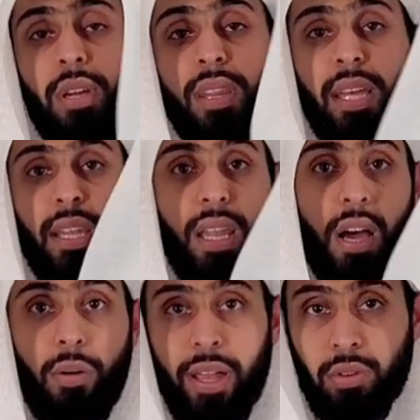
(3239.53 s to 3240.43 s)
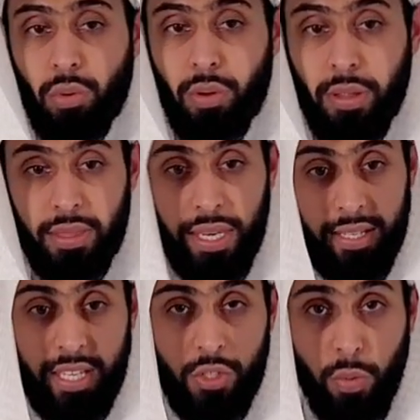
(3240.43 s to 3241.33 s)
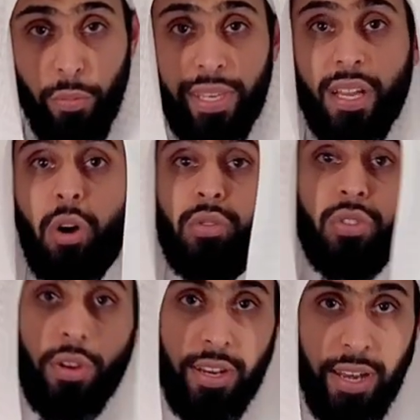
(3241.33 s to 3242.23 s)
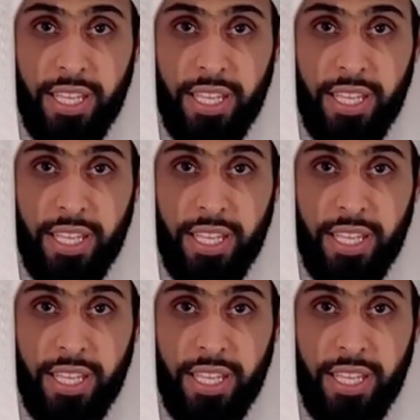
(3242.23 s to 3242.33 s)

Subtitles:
radiallahu anhu that he says, we went out on an